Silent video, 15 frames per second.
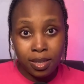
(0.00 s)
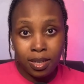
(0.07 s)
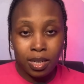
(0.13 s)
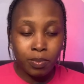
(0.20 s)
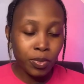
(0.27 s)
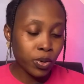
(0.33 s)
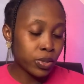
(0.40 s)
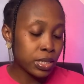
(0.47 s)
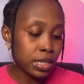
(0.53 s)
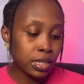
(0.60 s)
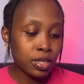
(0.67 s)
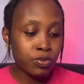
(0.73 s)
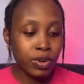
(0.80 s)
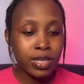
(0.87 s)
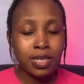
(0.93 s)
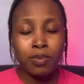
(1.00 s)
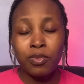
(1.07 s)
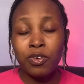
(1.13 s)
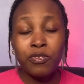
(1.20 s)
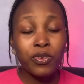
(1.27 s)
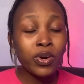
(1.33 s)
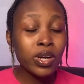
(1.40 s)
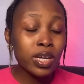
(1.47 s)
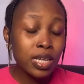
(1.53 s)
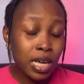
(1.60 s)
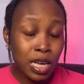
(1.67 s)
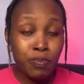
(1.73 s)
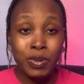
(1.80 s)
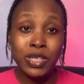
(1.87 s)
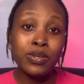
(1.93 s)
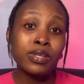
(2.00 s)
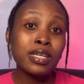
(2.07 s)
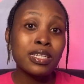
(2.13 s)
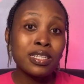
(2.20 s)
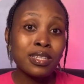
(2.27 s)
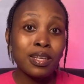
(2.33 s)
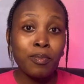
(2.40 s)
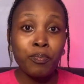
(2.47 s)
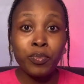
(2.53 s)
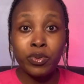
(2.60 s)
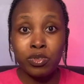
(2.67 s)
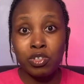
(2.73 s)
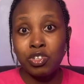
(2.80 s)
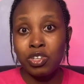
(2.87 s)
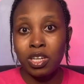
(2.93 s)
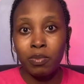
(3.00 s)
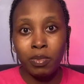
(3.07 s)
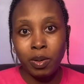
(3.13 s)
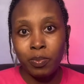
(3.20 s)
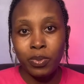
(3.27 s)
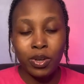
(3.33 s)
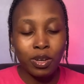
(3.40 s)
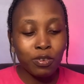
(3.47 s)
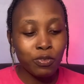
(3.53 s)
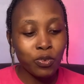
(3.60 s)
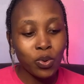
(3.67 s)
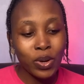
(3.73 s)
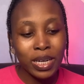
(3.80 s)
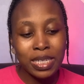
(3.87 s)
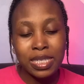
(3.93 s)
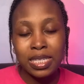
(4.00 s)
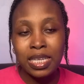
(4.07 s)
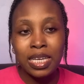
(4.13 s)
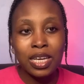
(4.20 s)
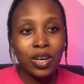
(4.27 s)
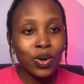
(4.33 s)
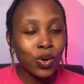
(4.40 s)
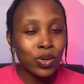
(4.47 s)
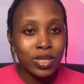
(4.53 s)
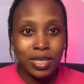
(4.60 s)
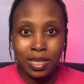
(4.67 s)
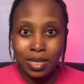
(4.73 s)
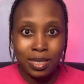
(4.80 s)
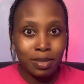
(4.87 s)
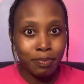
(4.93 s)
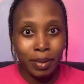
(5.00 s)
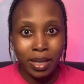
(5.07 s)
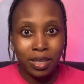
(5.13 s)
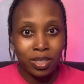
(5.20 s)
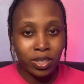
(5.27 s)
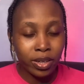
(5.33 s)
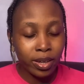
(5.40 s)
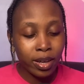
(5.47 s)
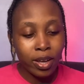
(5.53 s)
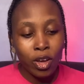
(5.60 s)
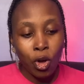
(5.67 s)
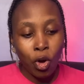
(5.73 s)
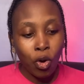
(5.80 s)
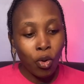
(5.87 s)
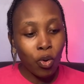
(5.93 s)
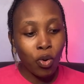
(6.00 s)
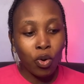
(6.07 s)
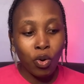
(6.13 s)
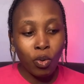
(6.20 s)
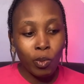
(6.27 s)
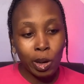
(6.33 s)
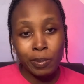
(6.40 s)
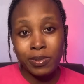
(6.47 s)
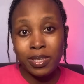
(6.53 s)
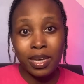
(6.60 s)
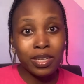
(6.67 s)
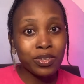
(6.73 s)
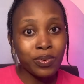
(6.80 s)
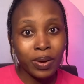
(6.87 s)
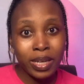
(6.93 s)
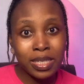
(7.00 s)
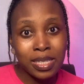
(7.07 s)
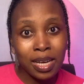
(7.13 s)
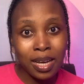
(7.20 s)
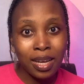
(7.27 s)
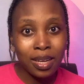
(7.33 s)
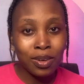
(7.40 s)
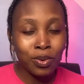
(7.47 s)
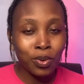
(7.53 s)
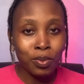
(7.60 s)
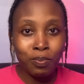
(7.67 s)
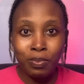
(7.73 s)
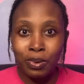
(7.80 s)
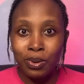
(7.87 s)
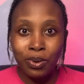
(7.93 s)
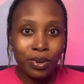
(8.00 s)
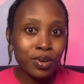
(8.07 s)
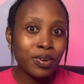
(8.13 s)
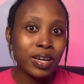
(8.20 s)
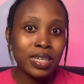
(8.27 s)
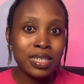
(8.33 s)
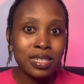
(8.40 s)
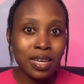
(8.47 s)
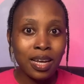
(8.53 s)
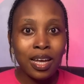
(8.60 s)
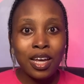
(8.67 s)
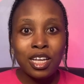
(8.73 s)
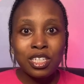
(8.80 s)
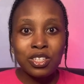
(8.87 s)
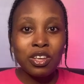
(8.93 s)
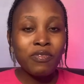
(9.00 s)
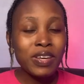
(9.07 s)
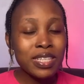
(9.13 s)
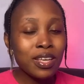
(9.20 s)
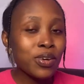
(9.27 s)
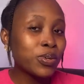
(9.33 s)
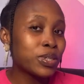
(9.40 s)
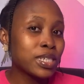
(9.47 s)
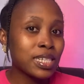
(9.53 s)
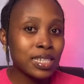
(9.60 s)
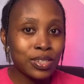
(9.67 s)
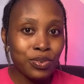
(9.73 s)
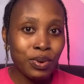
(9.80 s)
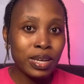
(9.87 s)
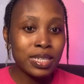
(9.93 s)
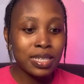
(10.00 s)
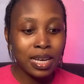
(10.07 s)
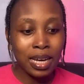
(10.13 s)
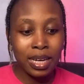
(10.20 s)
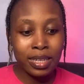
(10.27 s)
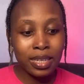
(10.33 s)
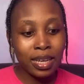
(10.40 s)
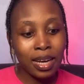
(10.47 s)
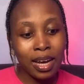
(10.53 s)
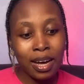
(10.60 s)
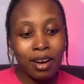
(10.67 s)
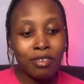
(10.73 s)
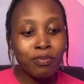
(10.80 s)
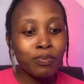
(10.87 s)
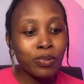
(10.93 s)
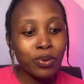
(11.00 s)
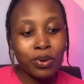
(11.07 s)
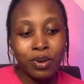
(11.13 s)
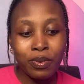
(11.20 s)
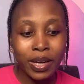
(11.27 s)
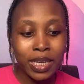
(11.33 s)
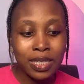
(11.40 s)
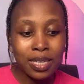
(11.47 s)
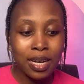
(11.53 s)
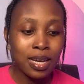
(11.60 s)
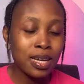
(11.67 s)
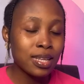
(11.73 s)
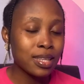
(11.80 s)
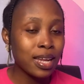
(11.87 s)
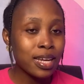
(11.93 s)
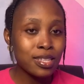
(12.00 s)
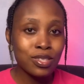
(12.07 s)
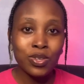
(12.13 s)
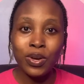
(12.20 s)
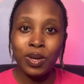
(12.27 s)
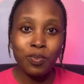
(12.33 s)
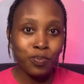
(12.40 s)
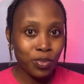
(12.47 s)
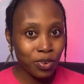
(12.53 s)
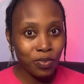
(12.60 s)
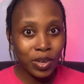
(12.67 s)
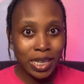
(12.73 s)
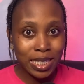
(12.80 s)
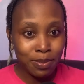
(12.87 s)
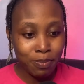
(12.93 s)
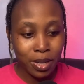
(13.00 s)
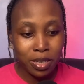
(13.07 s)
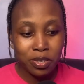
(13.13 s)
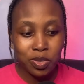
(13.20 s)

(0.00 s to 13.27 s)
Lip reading: I'm a content writer, but for a particular position I'm applying for, I see content manager or website writer or blog writer. So if I say content writer and they have blog writer, that is not a perfect match.